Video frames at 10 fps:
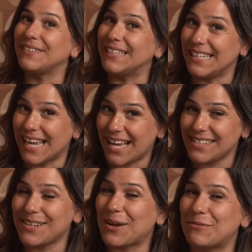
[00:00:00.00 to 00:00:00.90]

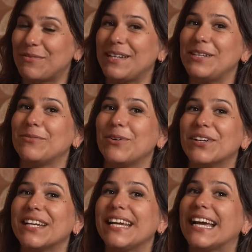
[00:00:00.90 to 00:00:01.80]
Yes, hopefully you've
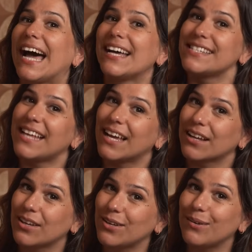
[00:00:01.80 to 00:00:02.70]
got it. It has that
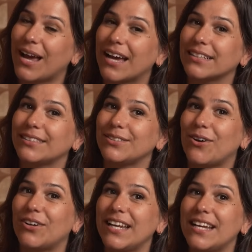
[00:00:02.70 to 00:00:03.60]
acute accent
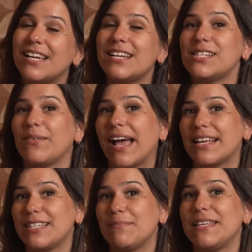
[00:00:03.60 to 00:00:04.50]
on it, so it
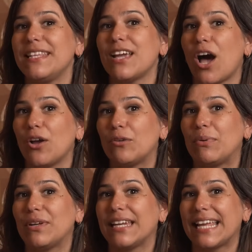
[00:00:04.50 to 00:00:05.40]
has to be the
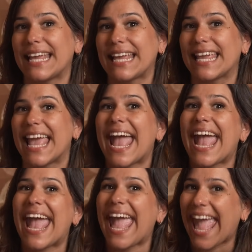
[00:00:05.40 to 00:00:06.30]
open E.
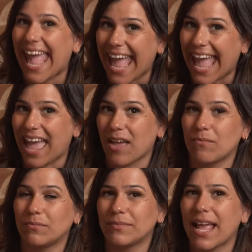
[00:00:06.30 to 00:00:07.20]
É
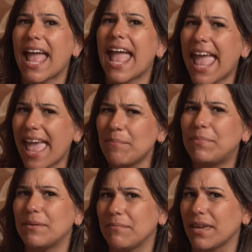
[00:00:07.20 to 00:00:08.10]

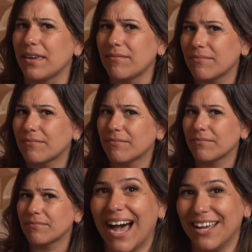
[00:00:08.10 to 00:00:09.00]
para mim.
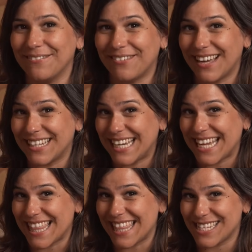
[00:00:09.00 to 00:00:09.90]
And
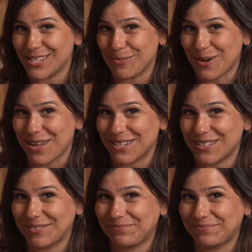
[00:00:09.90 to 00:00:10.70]
finally, this word.